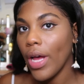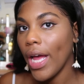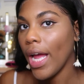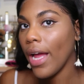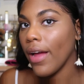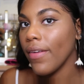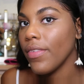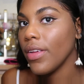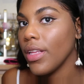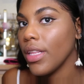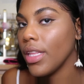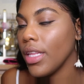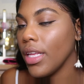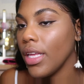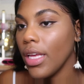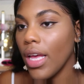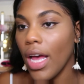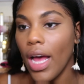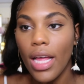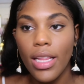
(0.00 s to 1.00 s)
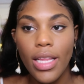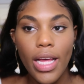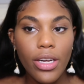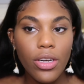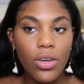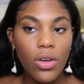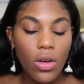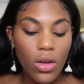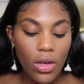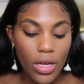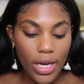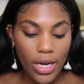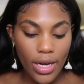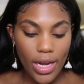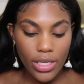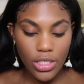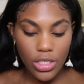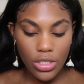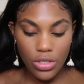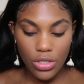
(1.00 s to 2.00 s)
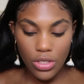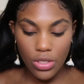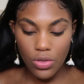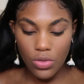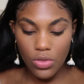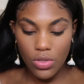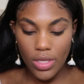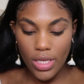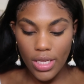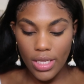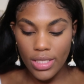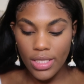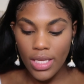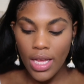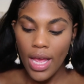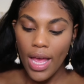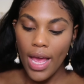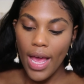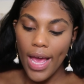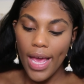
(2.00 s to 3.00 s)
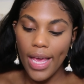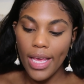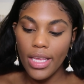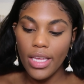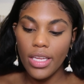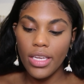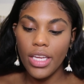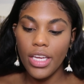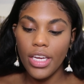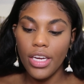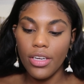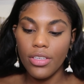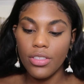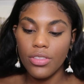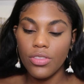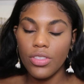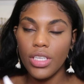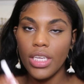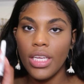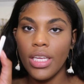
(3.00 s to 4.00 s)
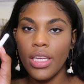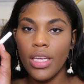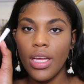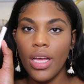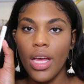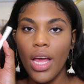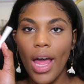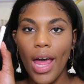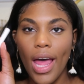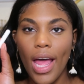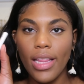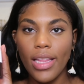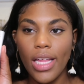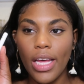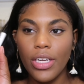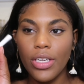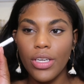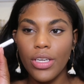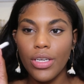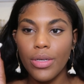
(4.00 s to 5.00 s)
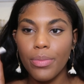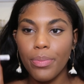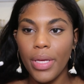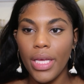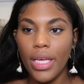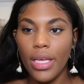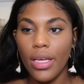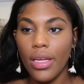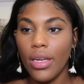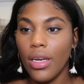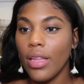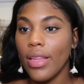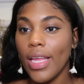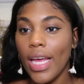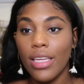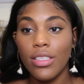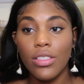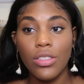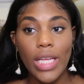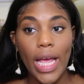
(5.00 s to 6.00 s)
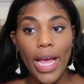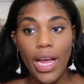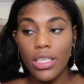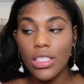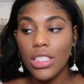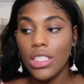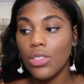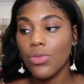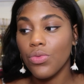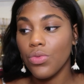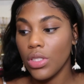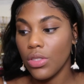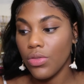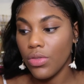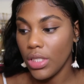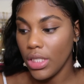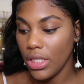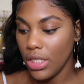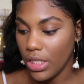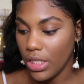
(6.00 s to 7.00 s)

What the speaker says: I have the eyeliner on and I just use this Hank and Henry eyeliner pen that is actually really, really